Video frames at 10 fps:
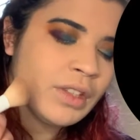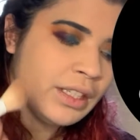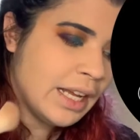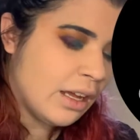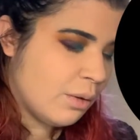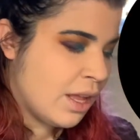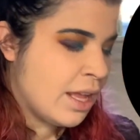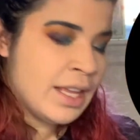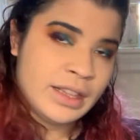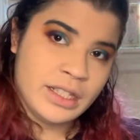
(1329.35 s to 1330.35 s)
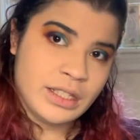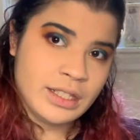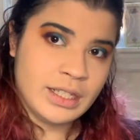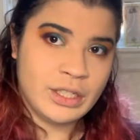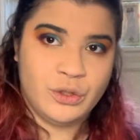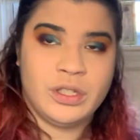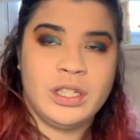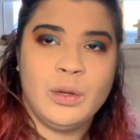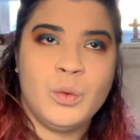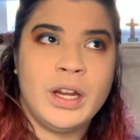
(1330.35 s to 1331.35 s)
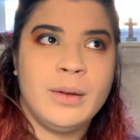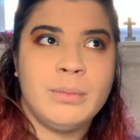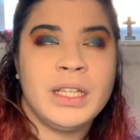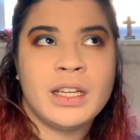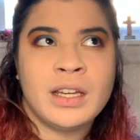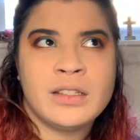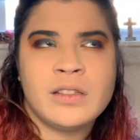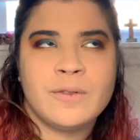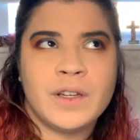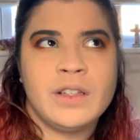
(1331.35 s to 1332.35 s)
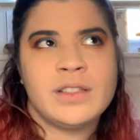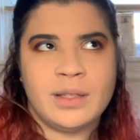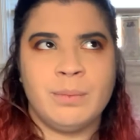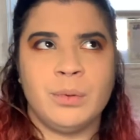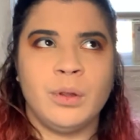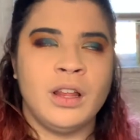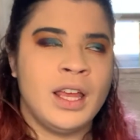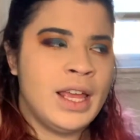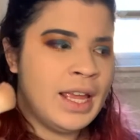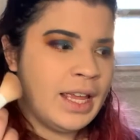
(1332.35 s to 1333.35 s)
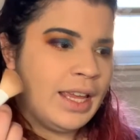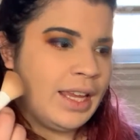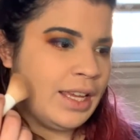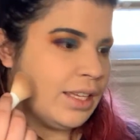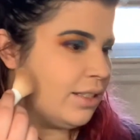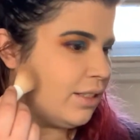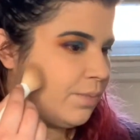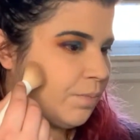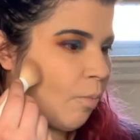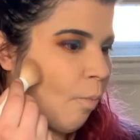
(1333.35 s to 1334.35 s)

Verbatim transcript: Now, this is an interesting one because it's very simple, and